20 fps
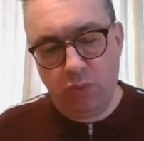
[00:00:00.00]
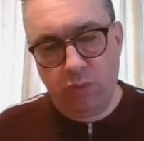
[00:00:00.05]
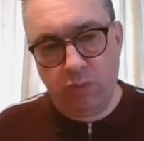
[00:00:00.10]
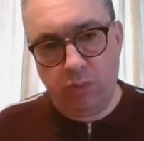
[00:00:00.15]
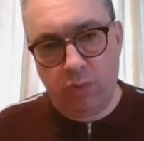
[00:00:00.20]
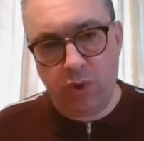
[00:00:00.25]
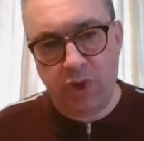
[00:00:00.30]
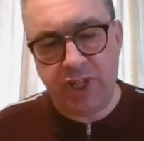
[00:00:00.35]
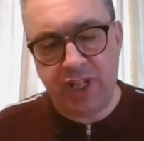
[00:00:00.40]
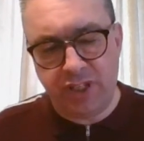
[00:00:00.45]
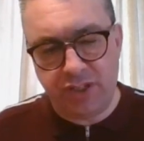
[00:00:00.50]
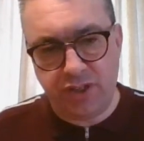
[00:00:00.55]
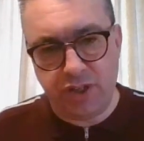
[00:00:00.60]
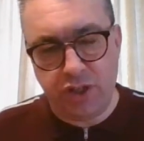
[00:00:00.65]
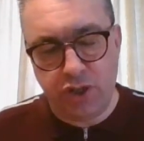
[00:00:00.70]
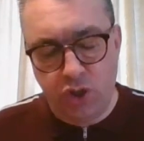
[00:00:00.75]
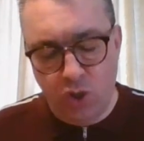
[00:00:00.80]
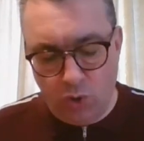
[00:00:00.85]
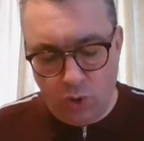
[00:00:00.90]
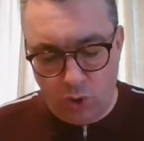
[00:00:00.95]
What is
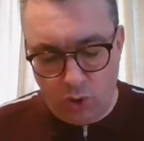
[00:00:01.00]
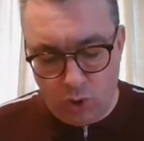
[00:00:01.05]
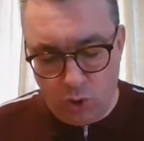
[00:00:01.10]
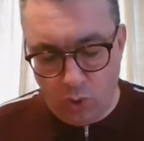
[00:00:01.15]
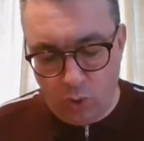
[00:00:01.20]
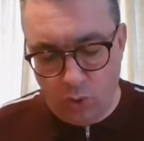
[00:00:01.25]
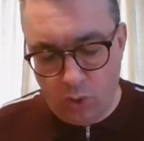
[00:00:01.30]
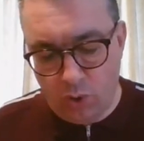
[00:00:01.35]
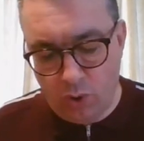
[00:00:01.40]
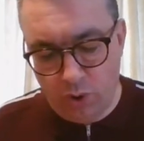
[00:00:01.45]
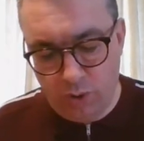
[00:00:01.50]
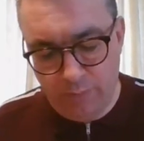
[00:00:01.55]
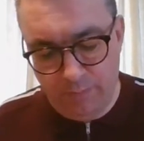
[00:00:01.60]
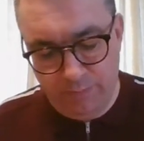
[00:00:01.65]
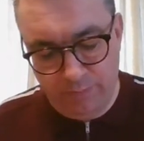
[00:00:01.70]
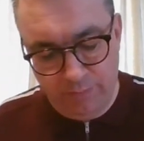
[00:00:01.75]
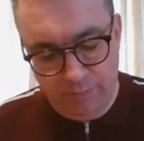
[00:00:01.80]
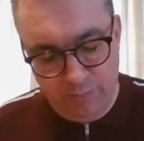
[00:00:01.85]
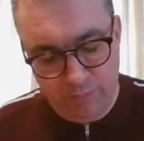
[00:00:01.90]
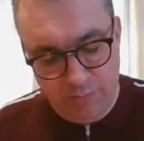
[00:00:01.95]
at your core?
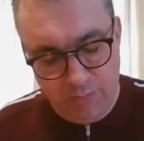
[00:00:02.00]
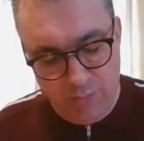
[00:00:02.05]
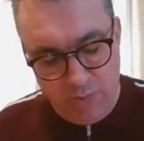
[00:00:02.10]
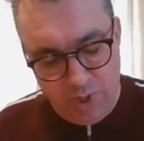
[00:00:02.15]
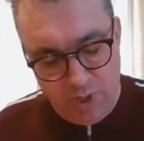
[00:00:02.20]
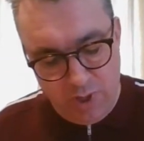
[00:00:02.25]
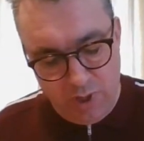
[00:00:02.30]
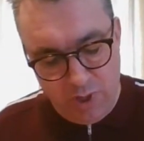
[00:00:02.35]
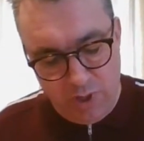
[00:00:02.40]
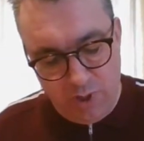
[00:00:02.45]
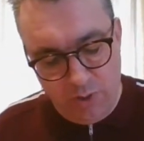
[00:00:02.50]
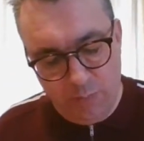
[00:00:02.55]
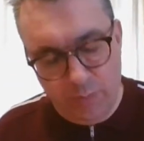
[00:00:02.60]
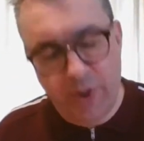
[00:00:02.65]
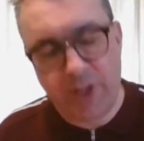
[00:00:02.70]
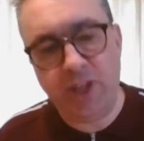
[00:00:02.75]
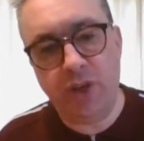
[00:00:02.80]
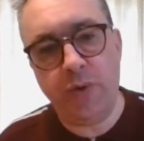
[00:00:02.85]
when